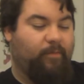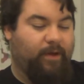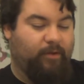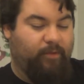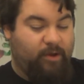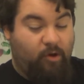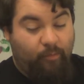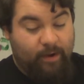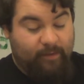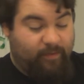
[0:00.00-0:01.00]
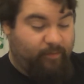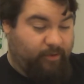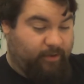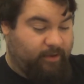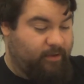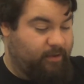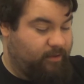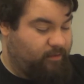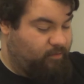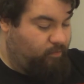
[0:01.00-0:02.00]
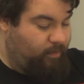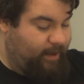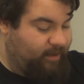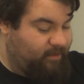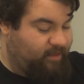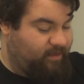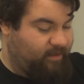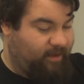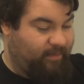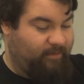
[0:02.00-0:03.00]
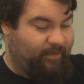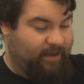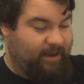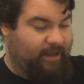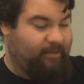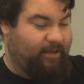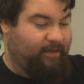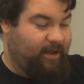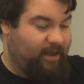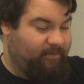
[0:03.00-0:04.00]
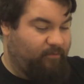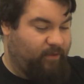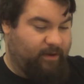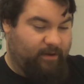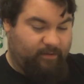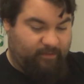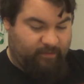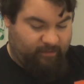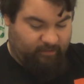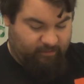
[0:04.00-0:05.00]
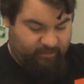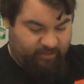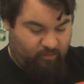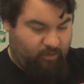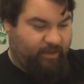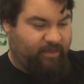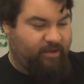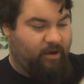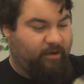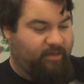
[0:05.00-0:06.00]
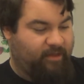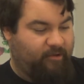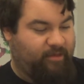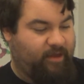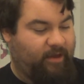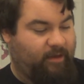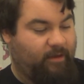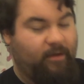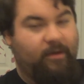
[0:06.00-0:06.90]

But when you open up the book, right in the beginning, like not even when the story starts, there's a